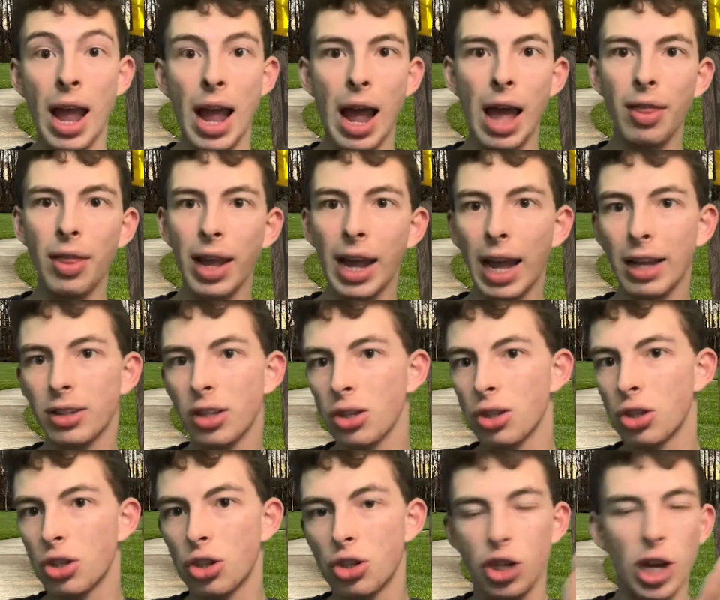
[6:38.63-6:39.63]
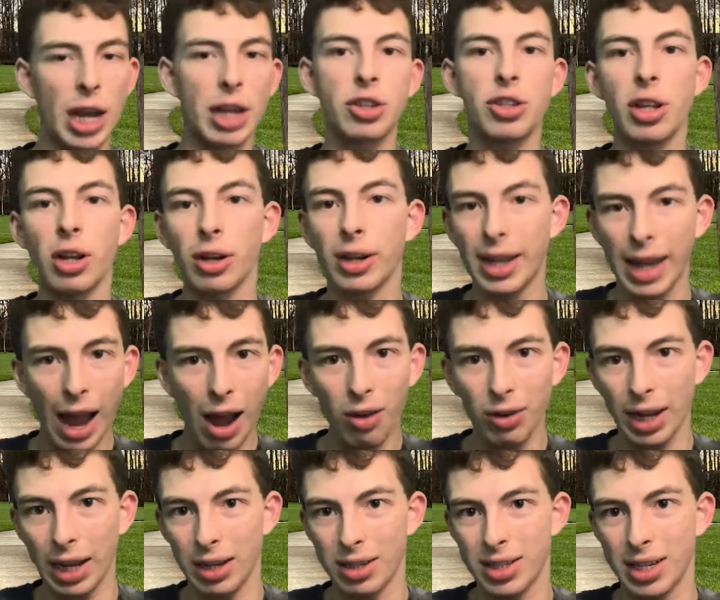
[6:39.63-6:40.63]
and they had to change their
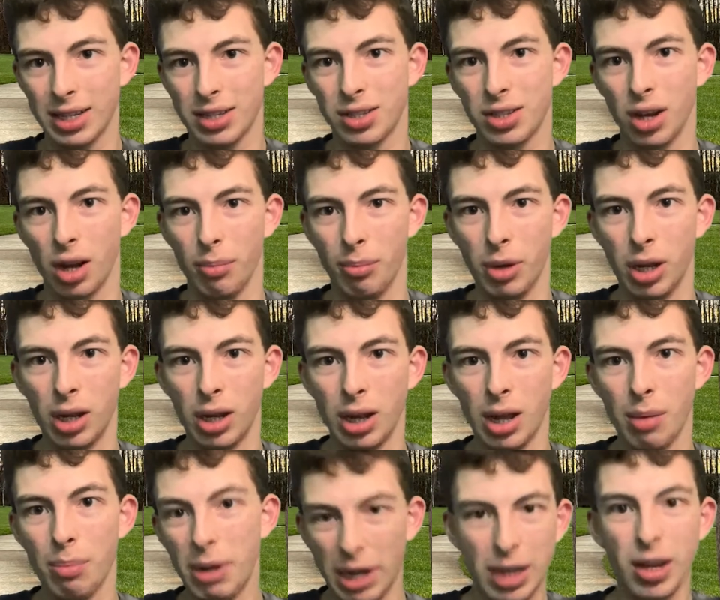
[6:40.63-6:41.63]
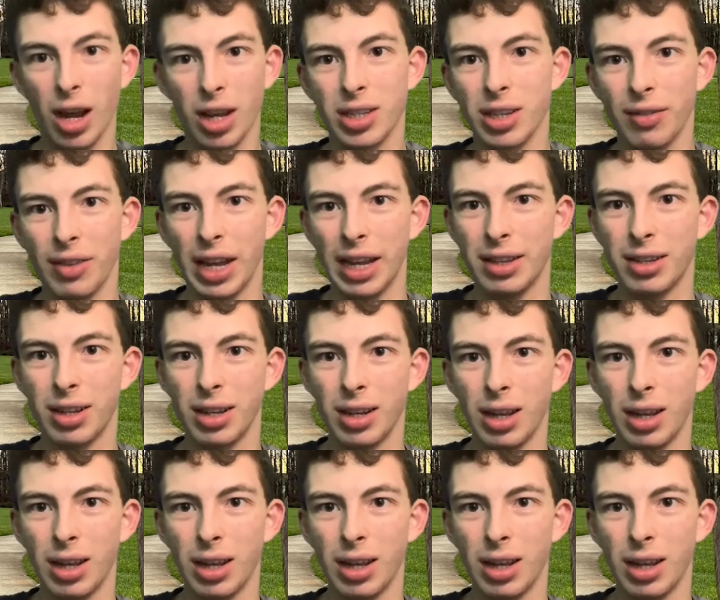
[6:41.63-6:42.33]
counting system because of it.